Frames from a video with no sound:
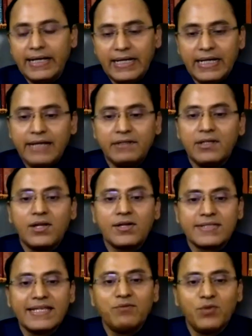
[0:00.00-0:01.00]
I will not
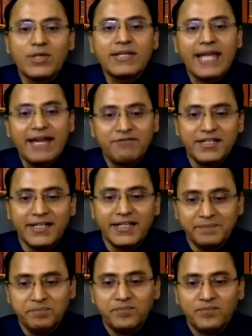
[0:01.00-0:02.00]
say what I have done
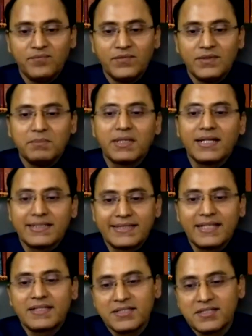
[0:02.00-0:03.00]
because that
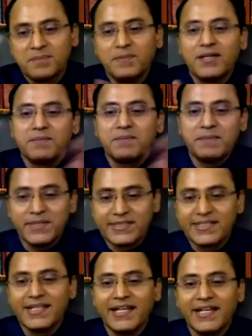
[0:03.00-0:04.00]
touches upon my
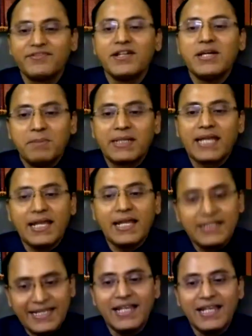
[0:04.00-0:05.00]
personal life. But yes. I'll
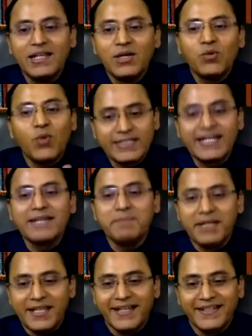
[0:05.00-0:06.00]
tell what can be
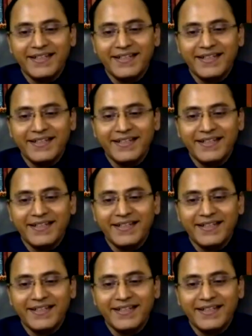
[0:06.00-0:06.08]
done.